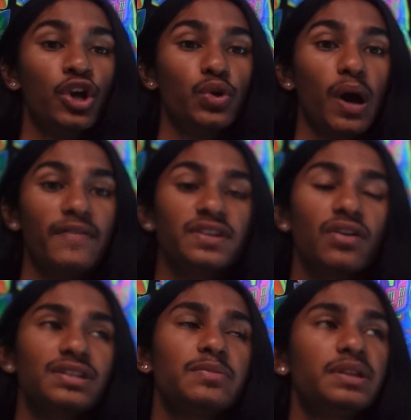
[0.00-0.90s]
You have to
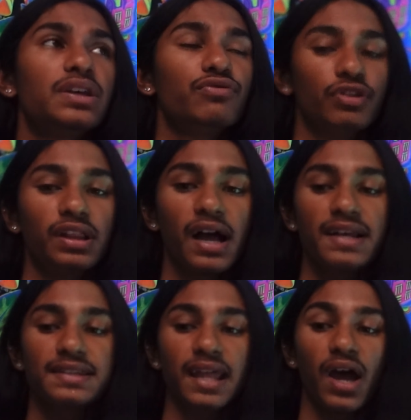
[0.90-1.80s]
ultimately
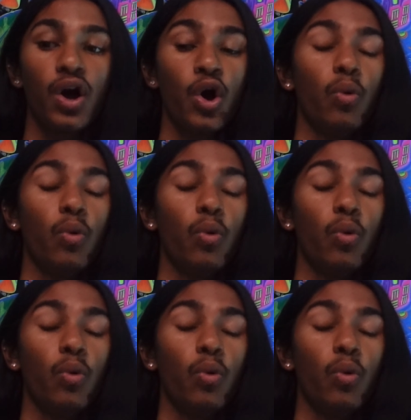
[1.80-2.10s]
realize that